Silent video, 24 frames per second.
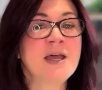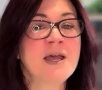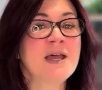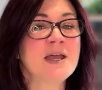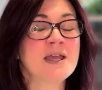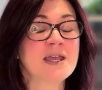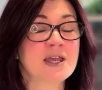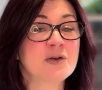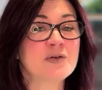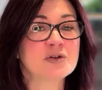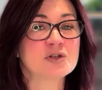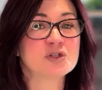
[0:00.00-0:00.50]

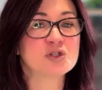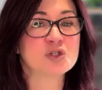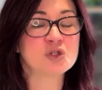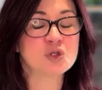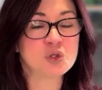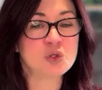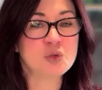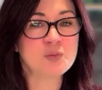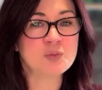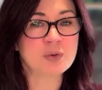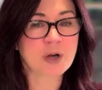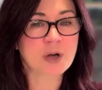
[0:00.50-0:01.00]
here are
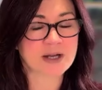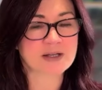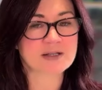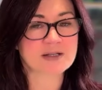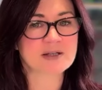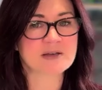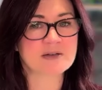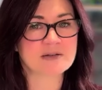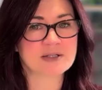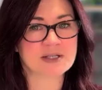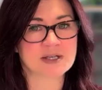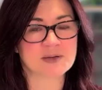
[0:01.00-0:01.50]
2
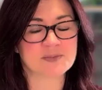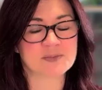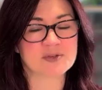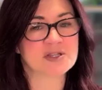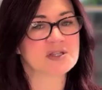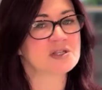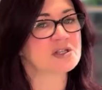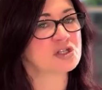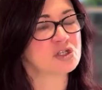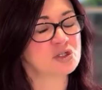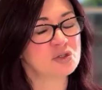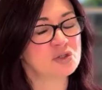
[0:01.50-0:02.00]
practical tips
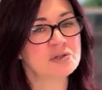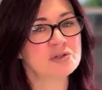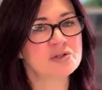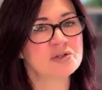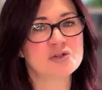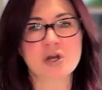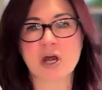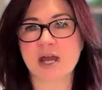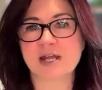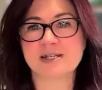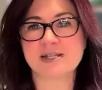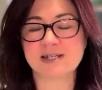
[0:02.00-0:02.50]
that you can
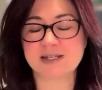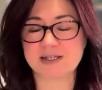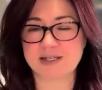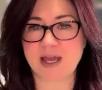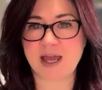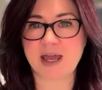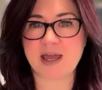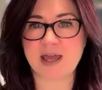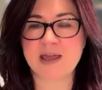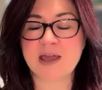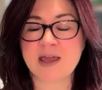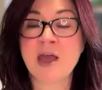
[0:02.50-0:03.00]
try
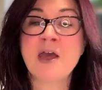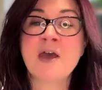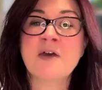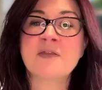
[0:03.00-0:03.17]
today